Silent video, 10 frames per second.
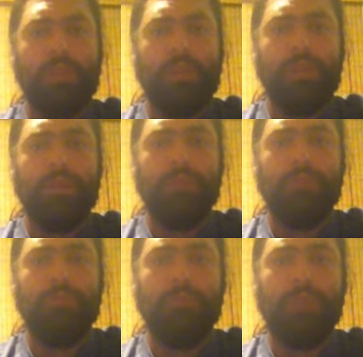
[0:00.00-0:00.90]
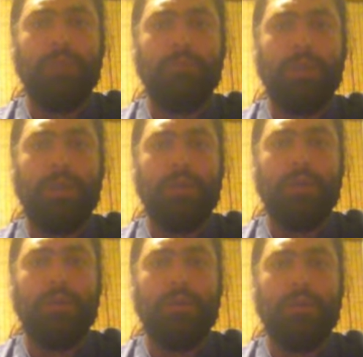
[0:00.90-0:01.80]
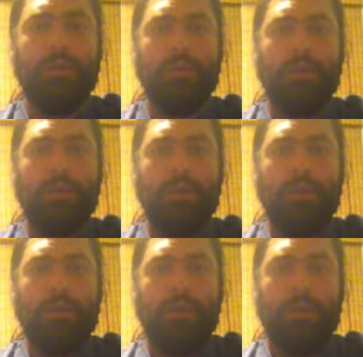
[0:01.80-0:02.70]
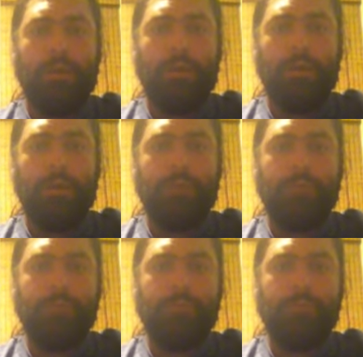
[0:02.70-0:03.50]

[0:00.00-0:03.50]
a few weeks back, where